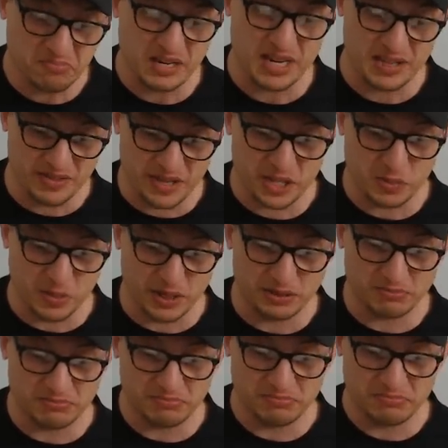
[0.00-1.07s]
In this one,
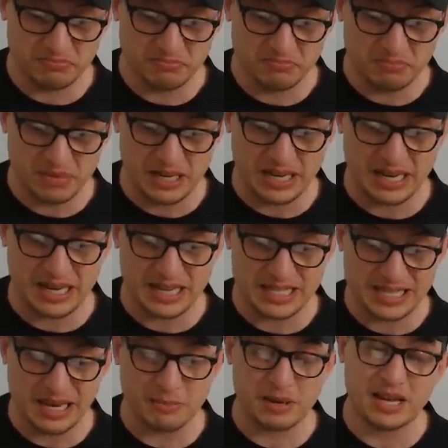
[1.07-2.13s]

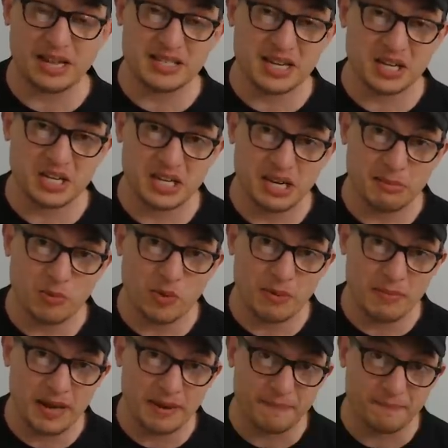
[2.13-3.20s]
Sam Kane is actually your number 1
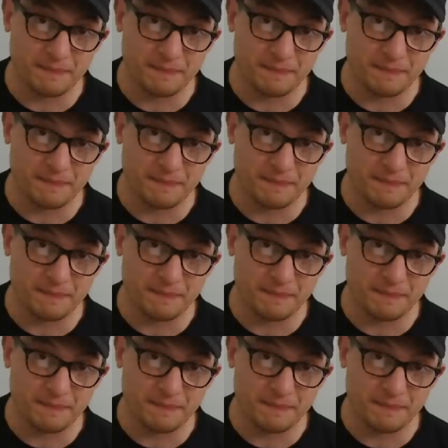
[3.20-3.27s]
man.